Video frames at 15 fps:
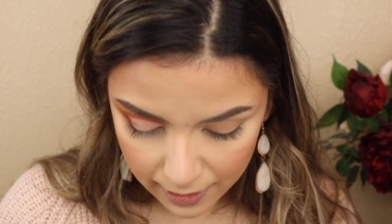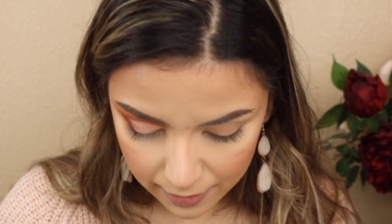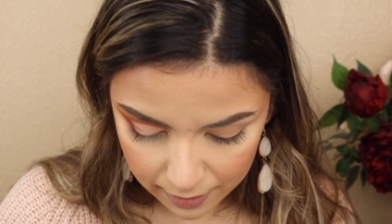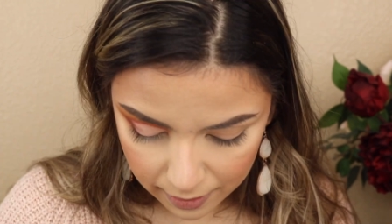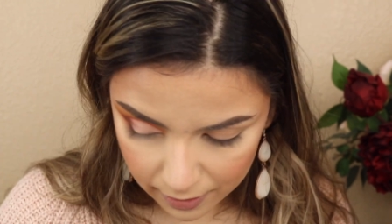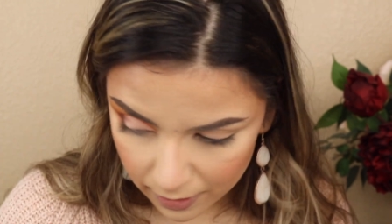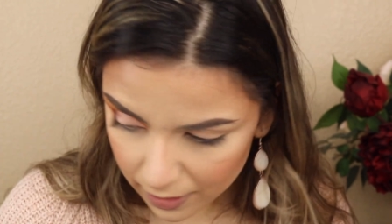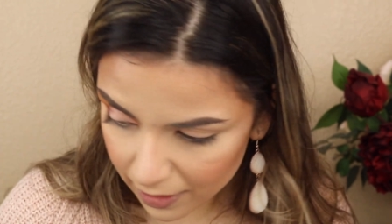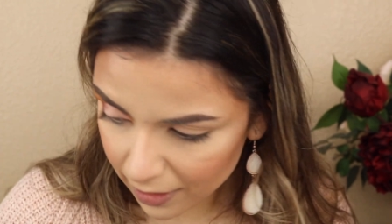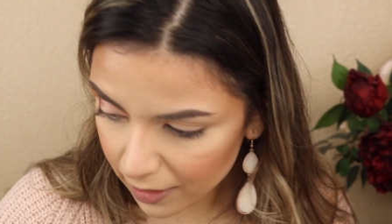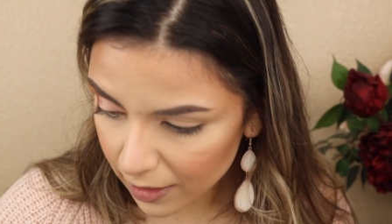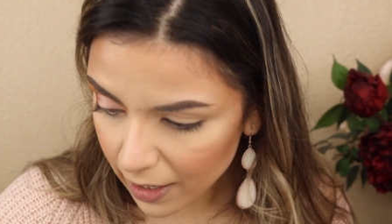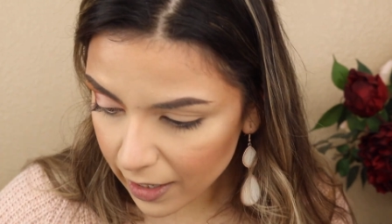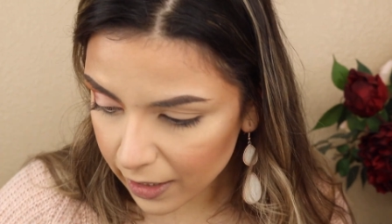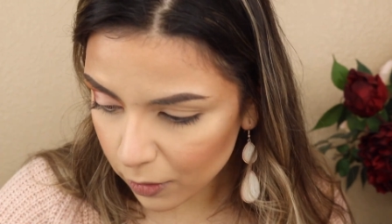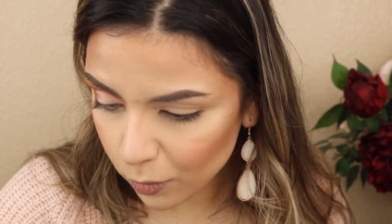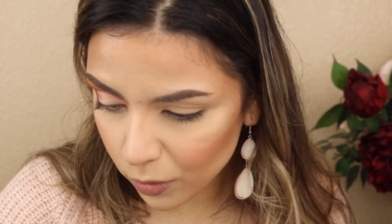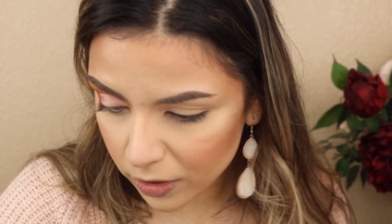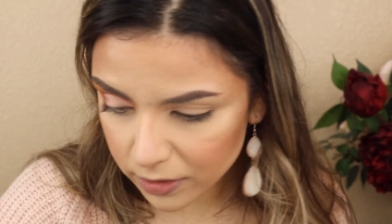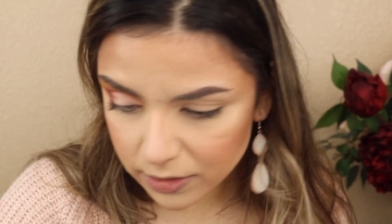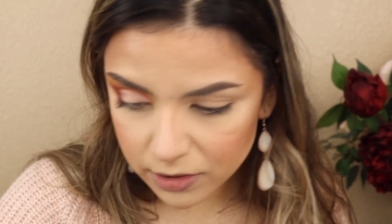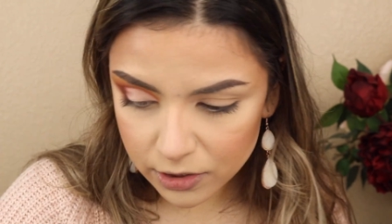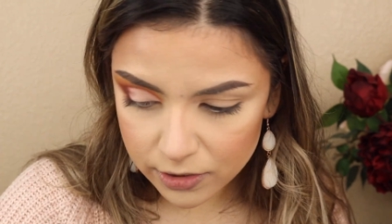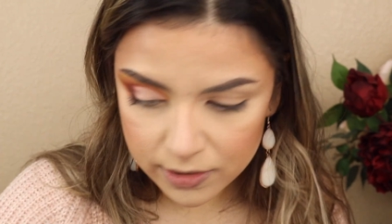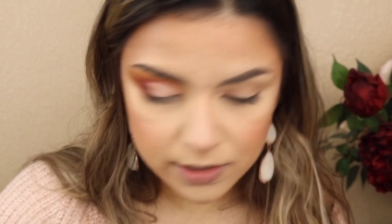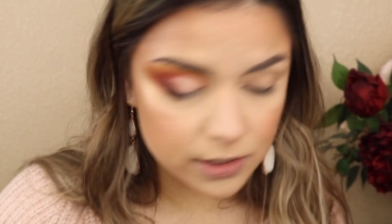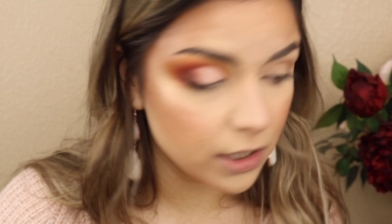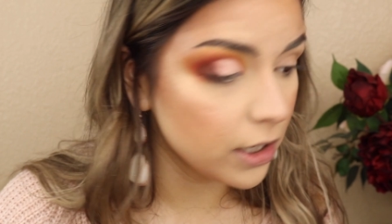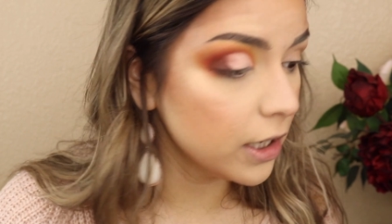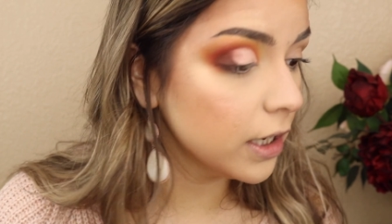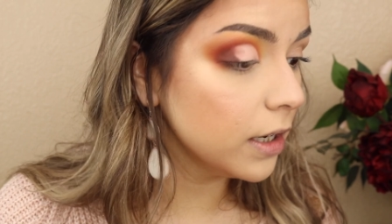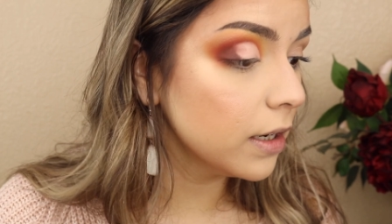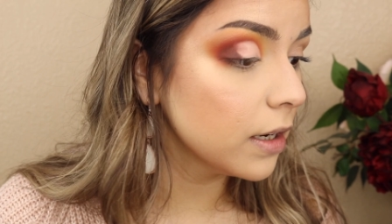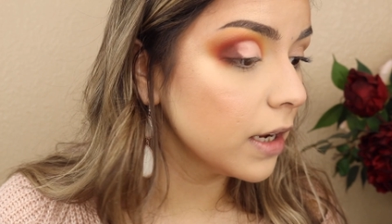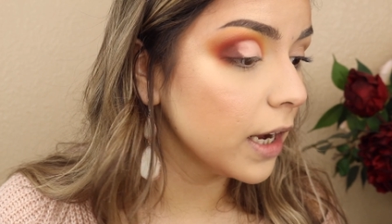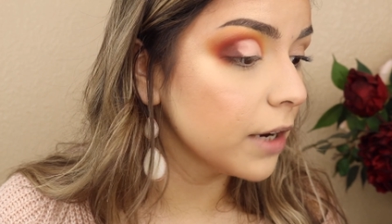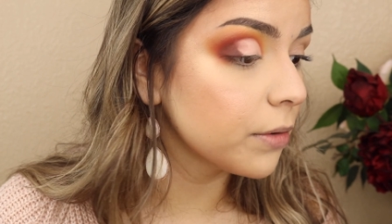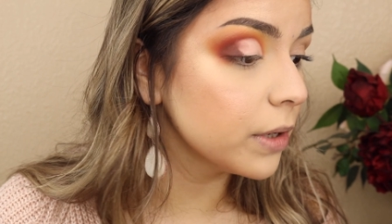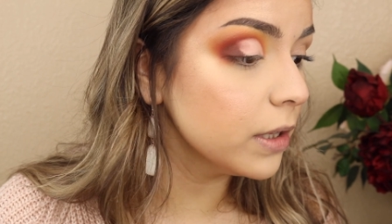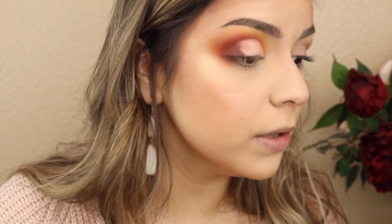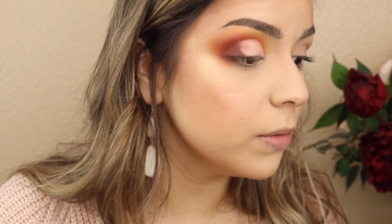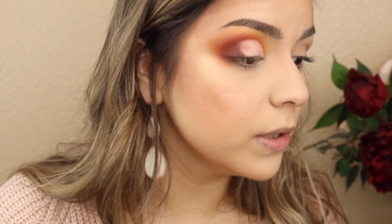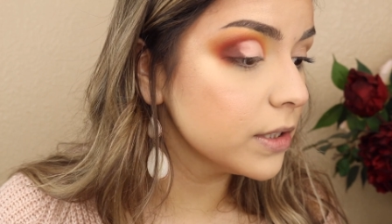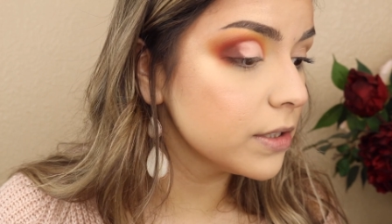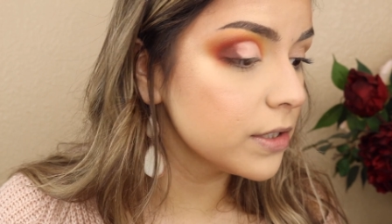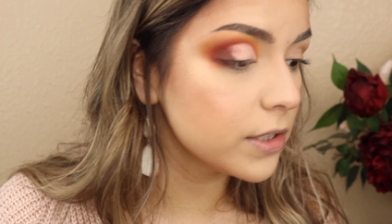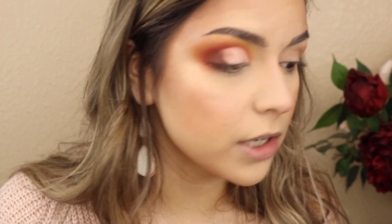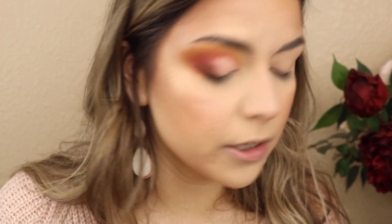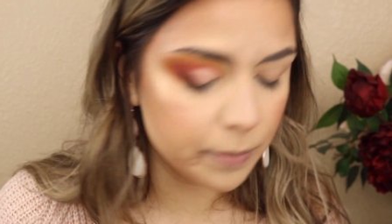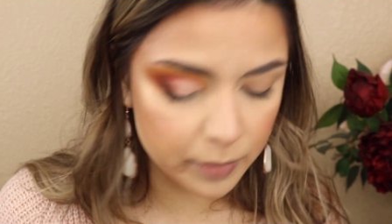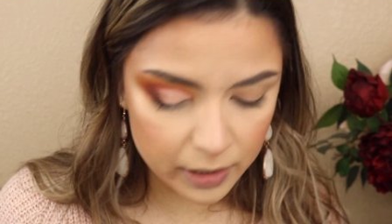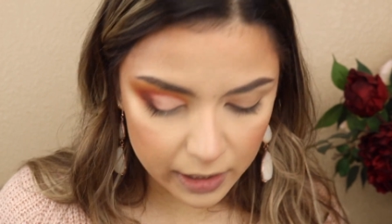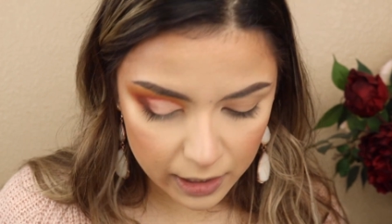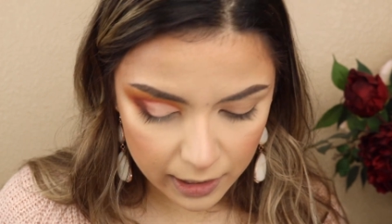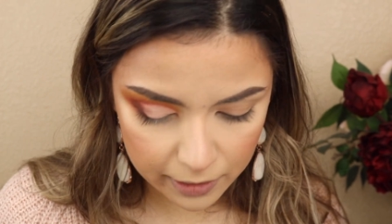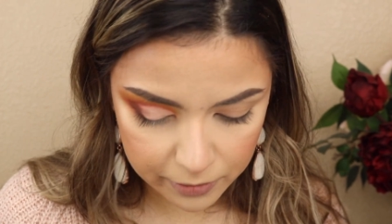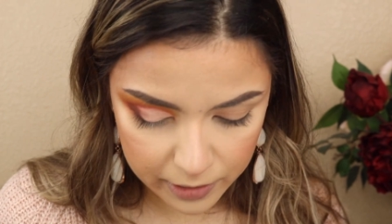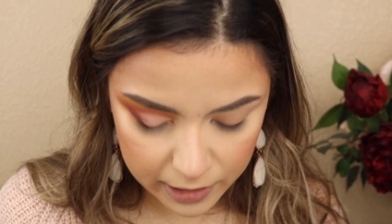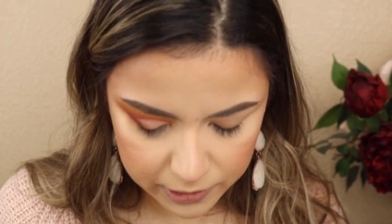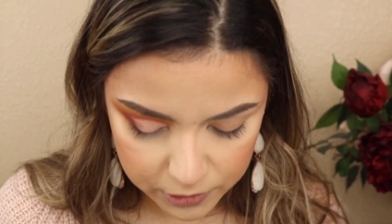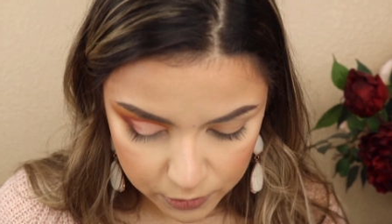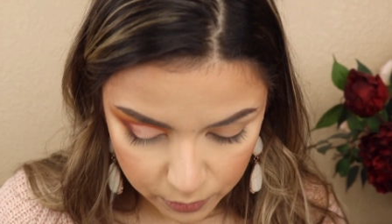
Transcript: And then I want to start, I really want to start playing around